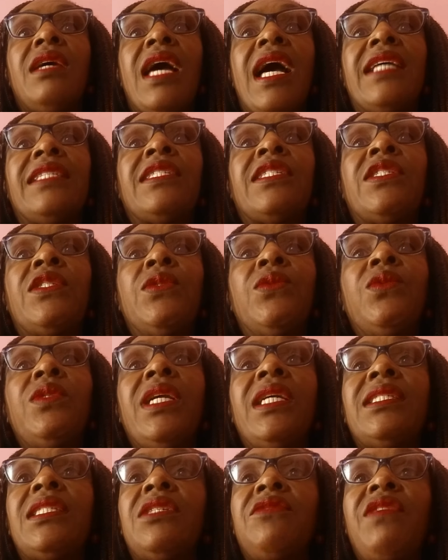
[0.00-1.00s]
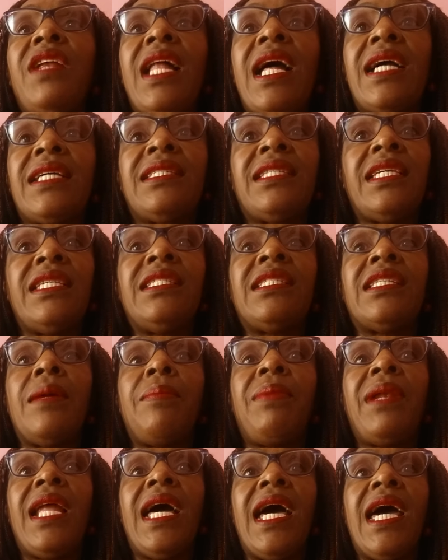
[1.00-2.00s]
As soon as the relaxer is
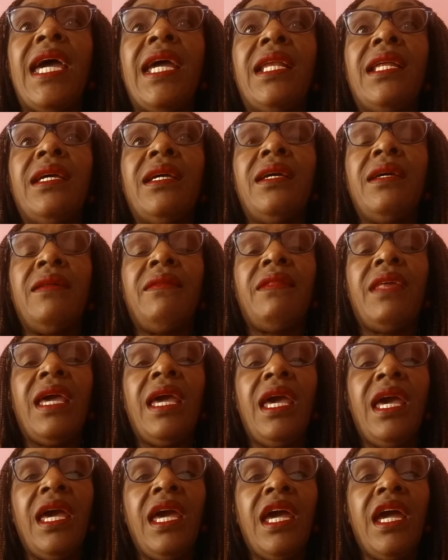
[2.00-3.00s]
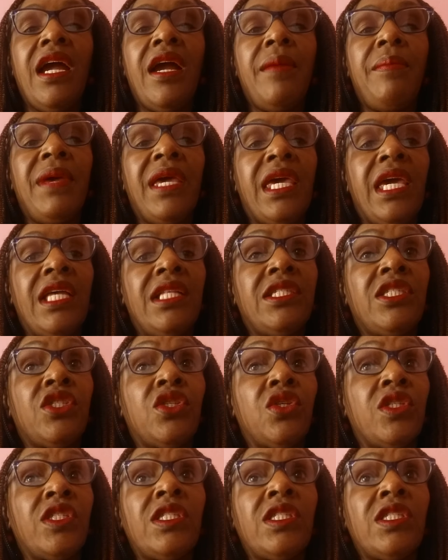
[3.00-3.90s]
applied, the hair begins to